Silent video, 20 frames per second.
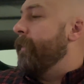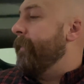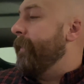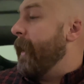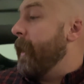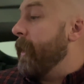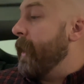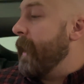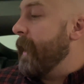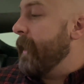
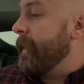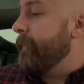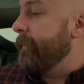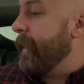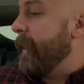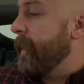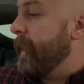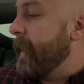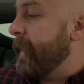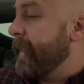Very,
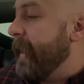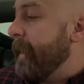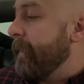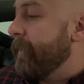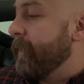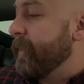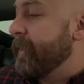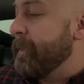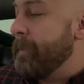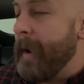very
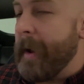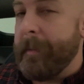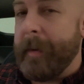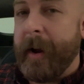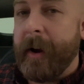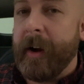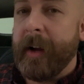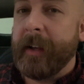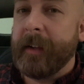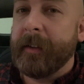thankful to my
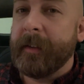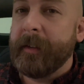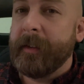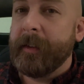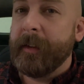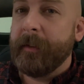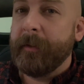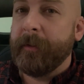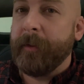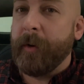
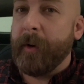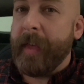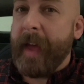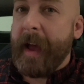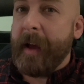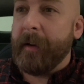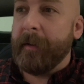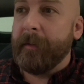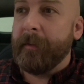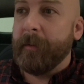parents for
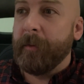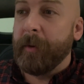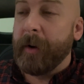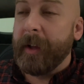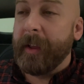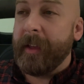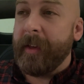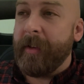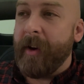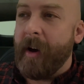that
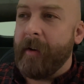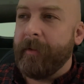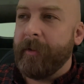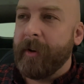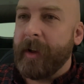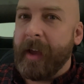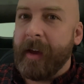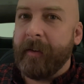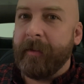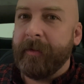really thoughtful
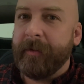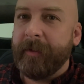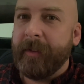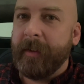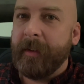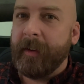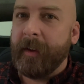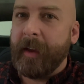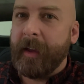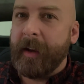
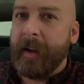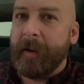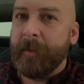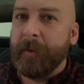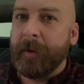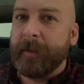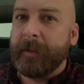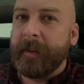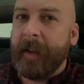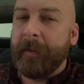gift, and it
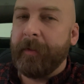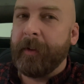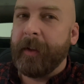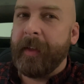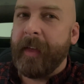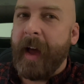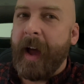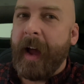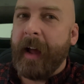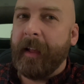was definitely
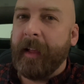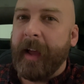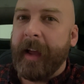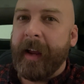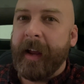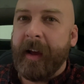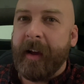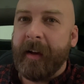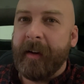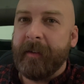the
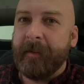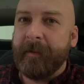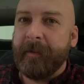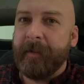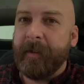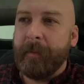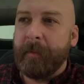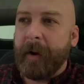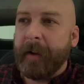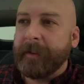highlight of
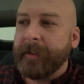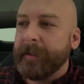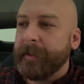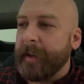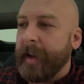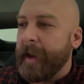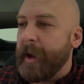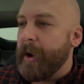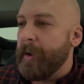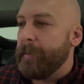the presents
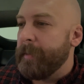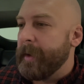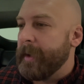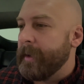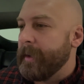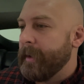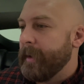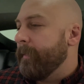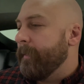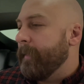I
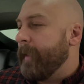opened.